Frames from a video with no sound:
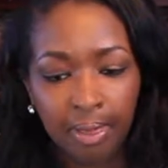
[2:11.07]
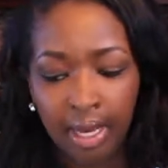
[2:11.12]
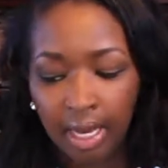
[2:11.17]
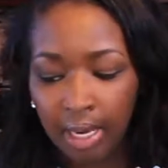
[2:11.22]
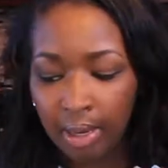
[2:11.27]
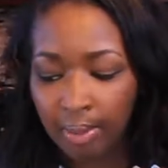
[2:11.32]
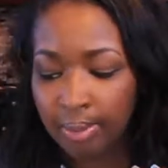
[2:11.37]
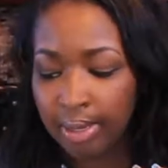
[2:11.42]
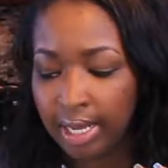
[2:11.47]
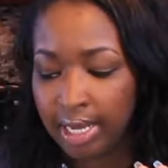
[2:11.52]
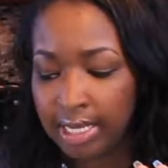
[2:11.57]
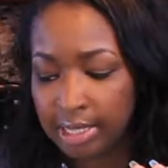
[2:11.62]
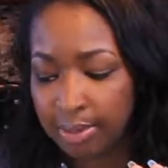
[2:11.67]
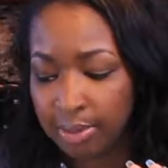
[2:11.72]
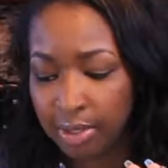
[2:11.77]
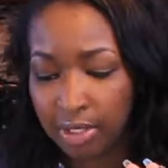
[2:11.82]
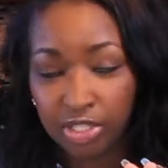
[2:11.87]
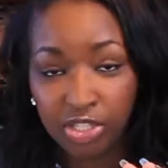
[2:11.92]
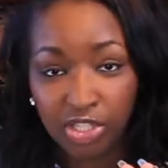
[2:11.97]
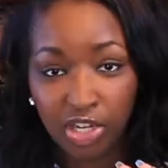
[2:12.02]
Like I said, I'm
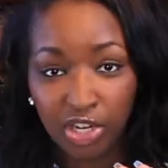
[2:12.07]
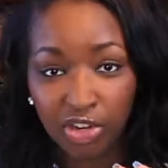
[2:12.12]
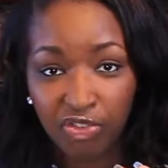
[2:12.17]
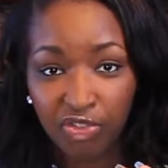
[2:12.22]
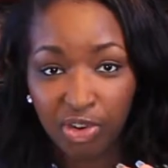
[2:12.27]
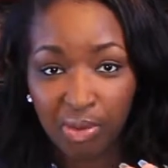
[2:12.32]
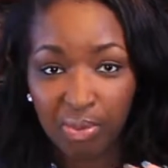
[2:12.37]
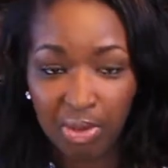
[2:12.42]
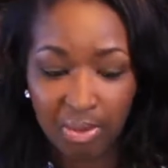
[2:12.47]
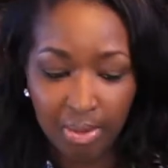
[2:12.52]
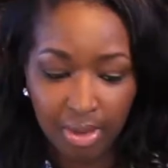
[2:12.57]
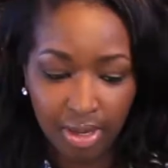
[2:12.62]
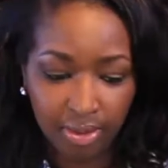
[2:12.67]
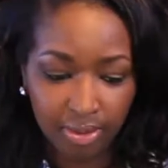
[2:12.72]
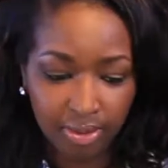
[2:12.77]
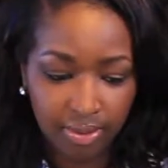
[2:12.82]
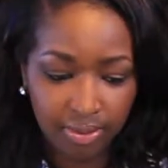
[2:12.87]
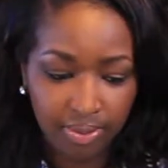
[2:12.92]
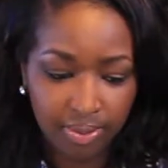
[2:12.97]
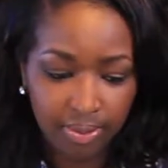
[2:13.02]
going to start from the
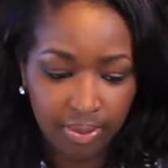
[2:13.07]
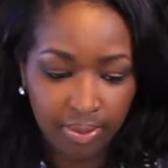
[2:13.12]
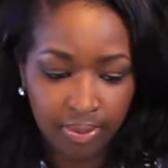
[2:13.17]
middle.